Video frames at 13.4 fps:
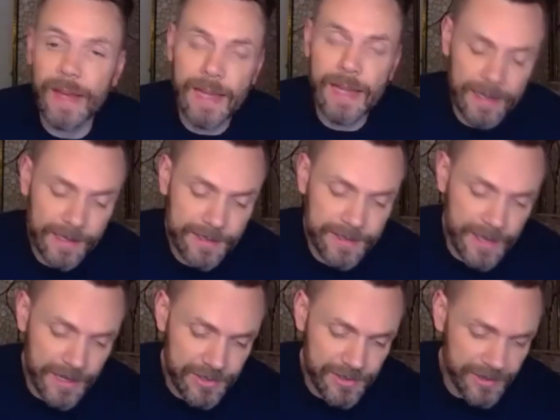that is
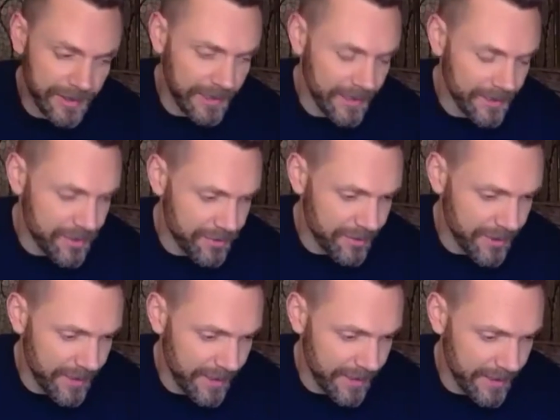actually the
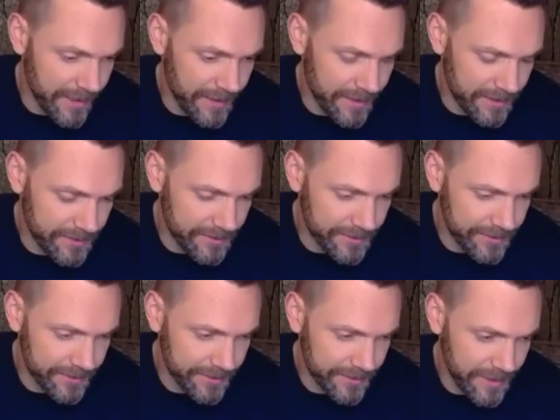luxury
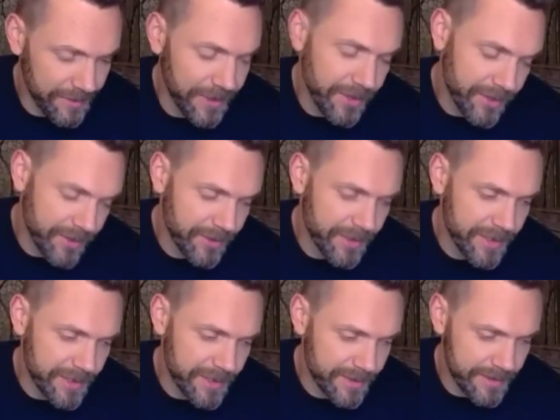of, I mean, you can do
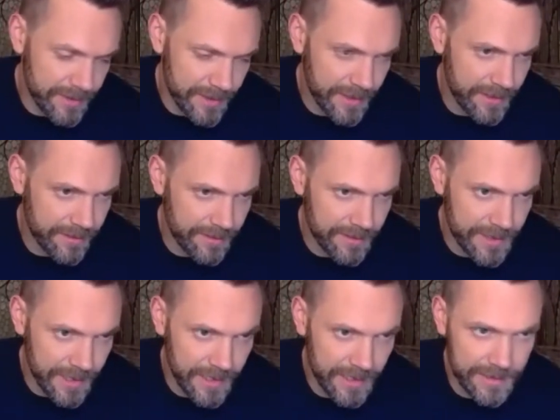this in
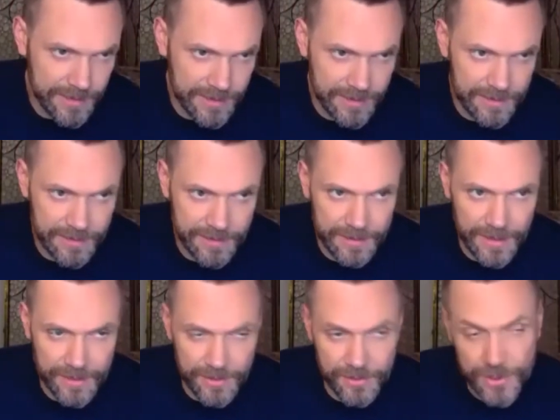scenes
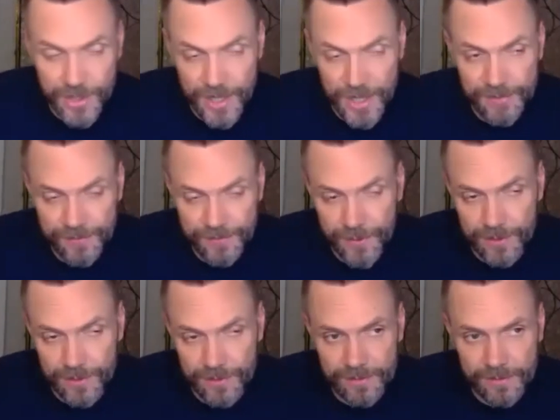that are shot
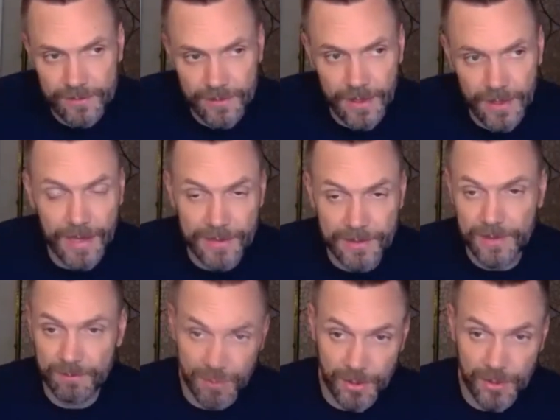for
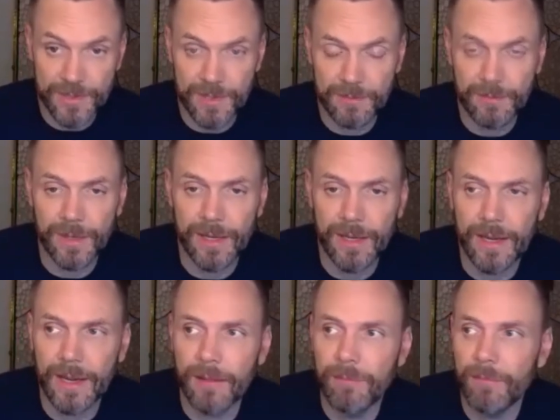as a person, but
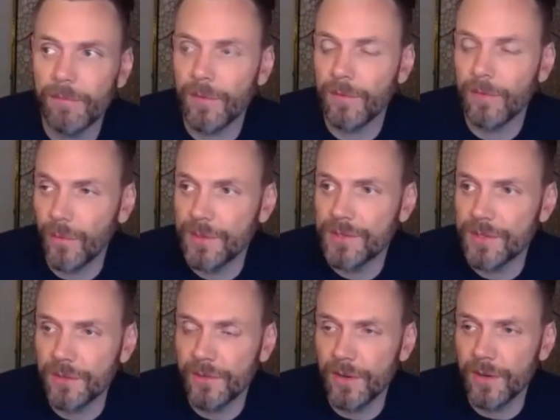for
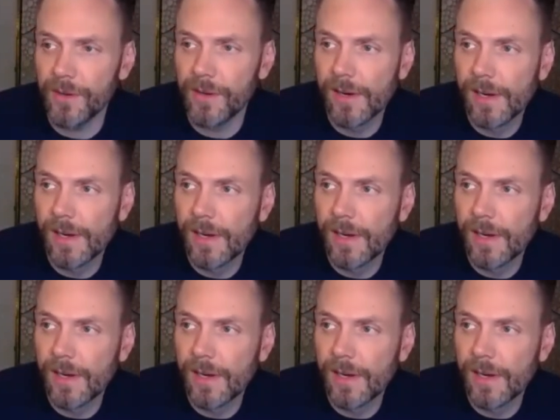voiceover,